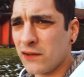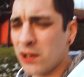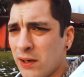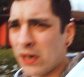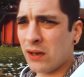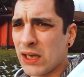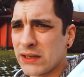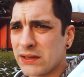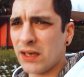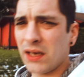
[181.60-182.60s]
I figured it out
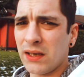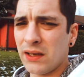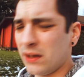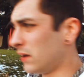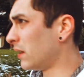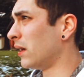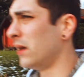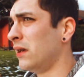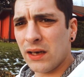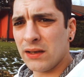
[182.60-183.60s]
last night, and
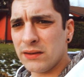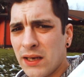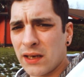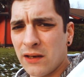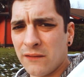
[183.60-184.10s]
uh, I didn't take